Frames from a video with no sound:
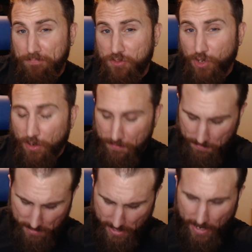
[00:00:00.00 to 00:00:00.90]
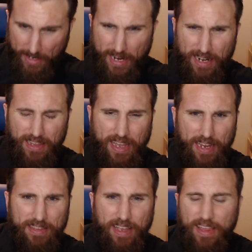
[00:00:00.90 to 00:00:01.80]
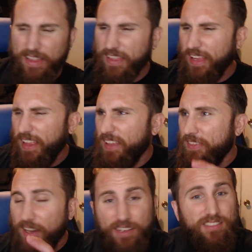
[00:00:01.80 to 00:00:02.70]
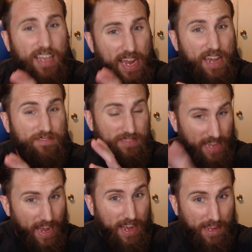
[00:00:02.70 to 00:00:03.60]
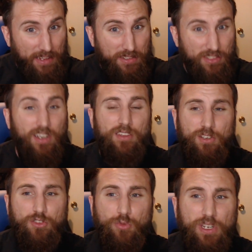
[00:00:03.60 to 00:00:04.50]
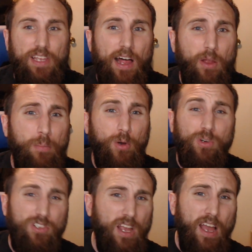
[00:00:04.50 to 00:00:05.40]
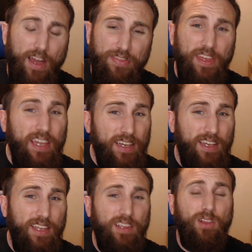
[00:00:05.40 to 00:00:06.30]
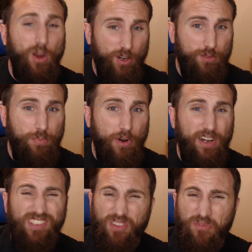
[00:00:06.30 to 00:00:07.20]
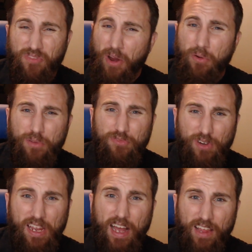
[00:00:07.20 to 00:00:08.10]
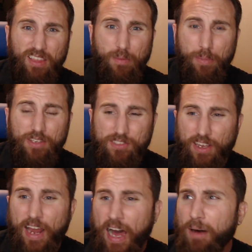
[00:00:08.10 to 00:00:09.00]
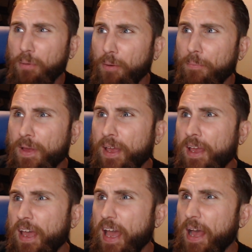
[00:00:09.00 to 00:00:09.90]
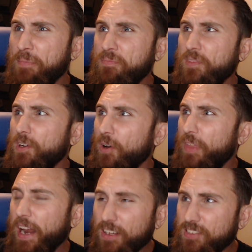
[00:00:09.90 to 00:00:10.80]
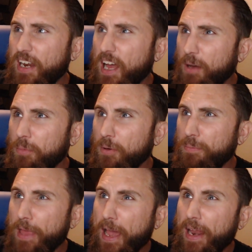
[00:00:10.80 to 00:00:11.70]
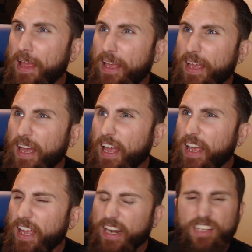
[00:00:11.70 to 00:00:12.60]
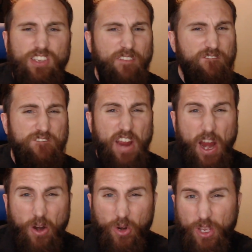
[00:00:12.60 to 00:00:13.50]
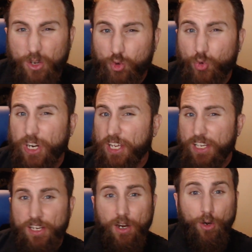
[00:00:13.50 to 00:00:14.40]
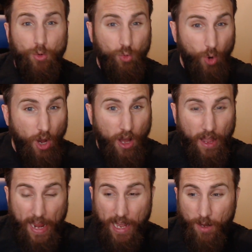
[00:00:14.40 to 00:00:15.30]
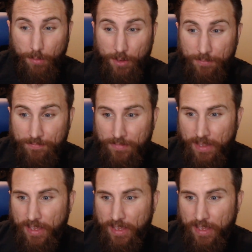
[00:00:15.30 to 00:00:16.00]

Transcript: So yeah, I kind of like that. It does have nods to $3 which I think in a large part is a very forgotten Limp Bizkit album. And you know, that is an album that it is a very gritty, raw album.